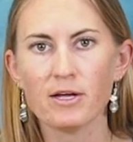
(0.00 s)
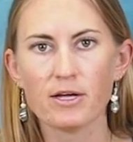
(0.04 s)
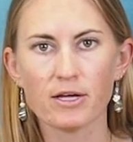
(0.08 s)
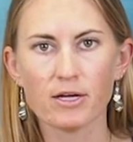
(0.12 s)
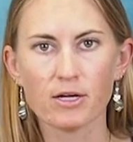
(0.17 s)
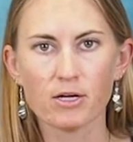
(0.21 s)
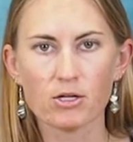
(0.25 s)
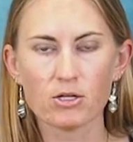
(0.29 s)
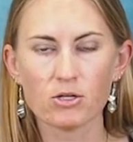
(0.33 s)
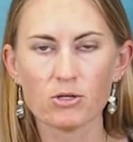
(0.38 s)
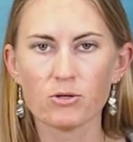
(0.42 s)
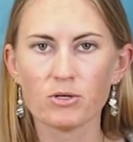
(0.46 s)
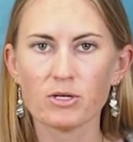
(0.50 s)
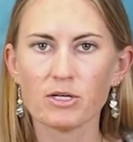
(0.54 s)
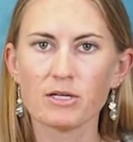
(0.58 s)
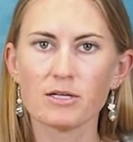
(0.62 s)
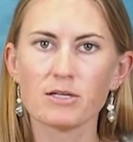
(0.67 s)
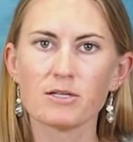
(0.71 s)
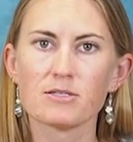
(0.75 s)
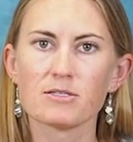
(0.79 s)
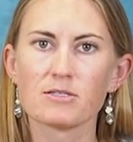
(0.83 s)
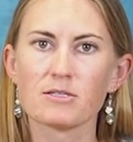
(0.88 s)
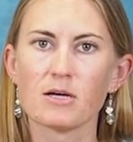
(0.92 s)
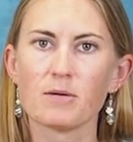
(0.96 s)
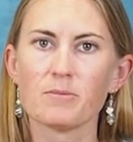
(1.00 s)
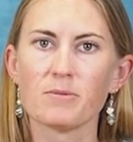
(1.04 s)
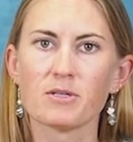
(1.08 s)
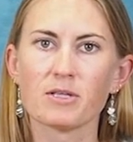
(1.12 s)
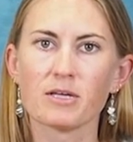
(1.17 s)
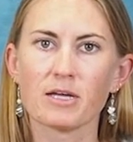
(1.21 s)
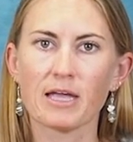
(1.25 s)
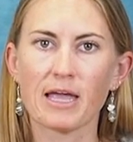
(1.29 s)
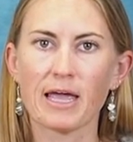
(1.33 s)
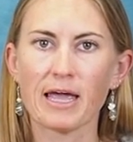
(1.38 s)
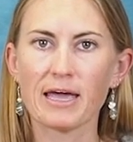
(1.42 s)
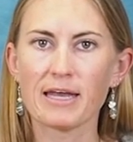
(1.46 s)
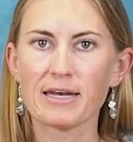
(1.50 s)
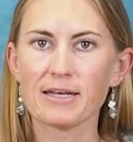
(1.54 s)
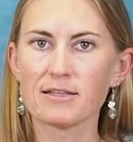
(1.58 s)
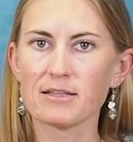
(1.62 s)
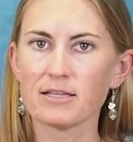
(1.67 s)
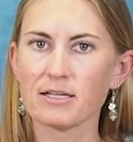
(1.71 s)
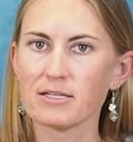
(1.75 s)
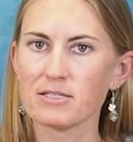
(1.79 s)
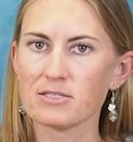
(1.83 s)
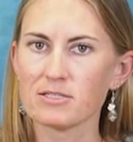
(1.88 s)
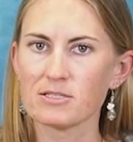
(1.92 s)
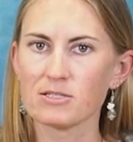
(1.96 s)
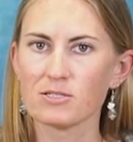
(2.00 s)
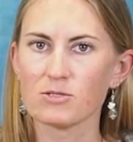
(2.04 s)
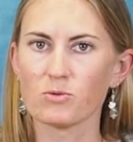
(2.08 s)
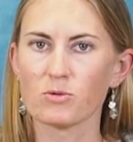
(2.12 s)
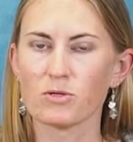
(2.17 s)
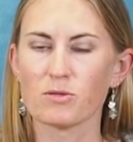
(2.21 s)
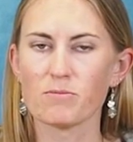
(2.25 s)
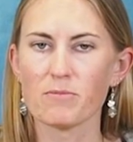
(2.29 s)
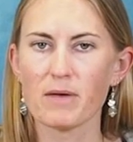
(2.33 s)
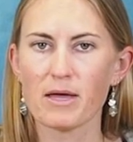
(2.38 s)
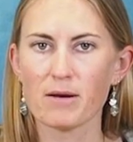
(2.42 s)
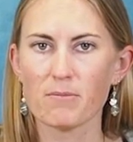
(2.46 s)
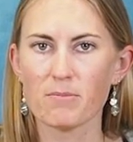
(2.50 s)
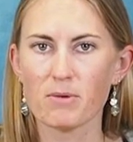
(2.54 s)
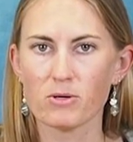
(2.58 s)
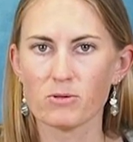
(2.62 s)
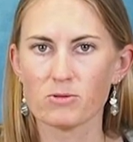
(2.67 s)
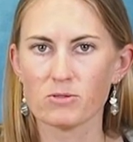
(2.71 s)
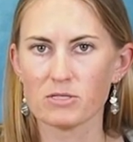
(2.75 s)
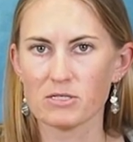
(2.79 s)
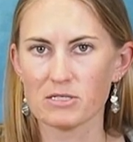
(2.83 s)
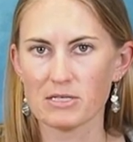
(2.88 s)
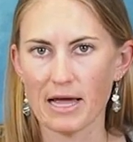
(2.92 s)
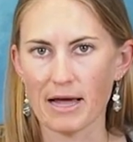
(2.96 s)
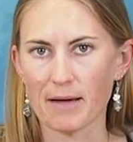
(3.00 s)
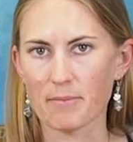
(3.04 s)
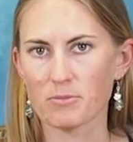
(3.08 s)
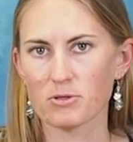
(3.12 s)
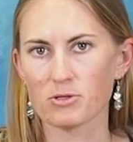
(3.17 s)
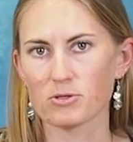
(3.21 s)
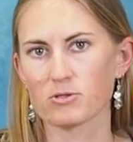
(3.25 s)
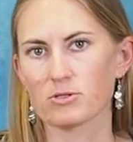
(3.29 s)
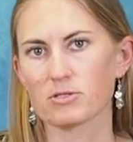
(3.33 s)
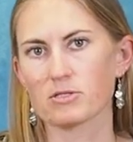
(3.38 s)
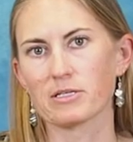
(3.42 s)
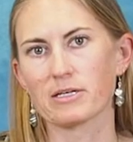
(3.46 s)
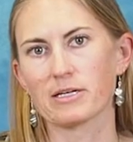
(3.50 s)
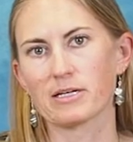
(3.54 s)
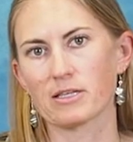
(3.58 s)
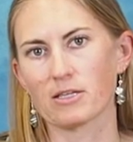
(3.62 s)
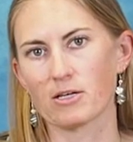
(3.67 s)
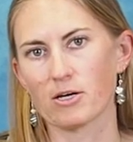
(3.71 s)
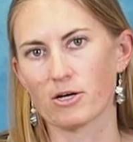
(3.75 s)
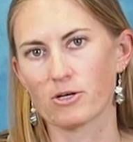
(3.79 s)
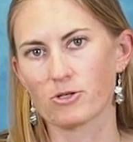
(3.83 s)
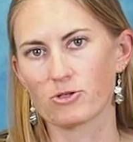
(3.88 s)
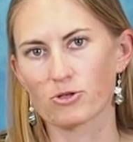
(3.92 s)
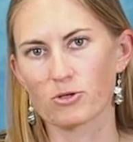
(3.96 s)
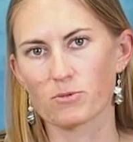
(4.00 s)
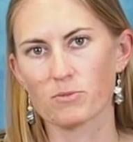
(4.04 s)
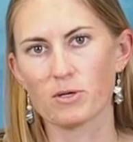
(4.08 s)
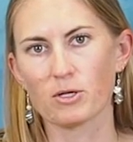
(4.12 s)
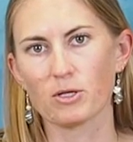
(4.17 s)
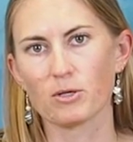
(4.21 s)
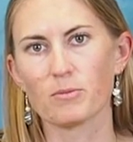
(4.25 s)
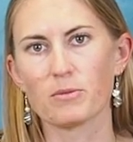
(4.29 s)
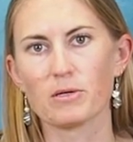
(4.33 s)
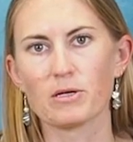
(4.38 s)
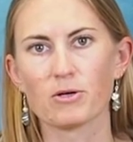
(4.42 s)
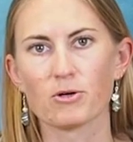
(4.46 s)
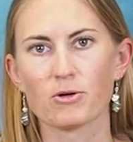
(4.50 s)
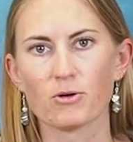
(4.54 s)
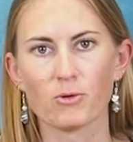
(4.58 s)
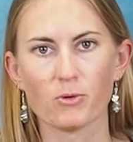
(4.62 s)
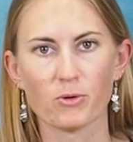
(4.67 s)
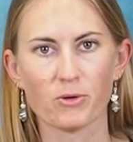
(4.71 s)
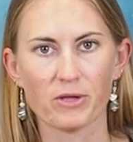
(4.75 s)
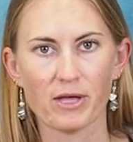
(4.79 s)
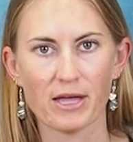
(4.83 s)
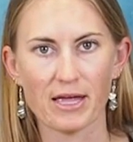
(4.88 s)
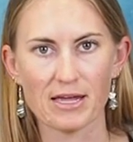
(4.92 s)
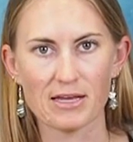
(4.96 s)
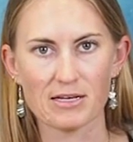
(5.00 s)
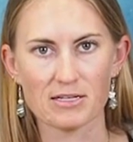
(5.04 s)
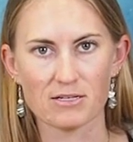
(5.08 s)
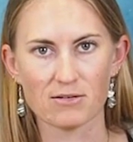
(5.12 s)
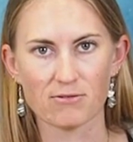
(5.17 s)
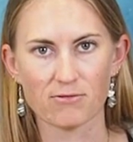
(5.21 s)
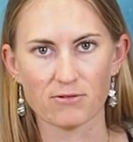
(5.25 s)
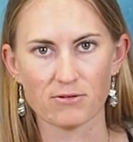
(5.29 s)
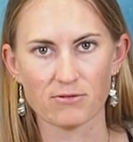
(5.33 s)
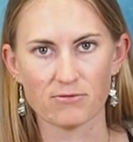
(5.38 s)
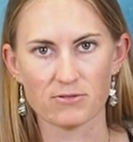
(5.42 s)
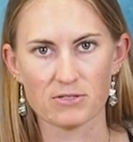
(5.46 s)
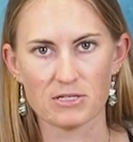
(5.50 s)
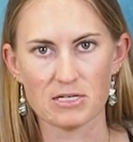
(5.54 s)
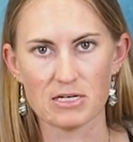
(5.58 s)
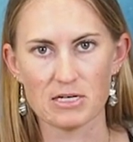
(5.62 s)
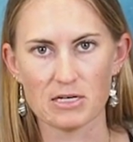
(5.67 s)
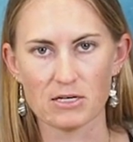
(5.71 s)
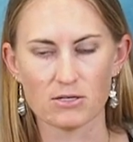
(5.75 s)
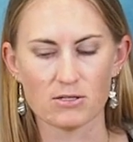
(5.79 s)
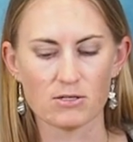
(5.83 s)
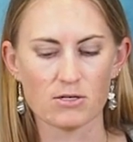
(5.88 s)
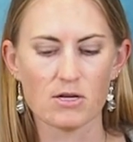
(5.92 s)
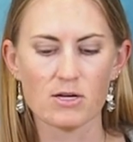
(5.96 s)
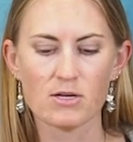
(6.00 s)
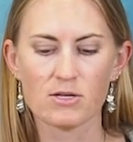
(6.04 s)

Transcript: including some of the Canon lenses with Metabones adapters, like the 100mm or the 8-15.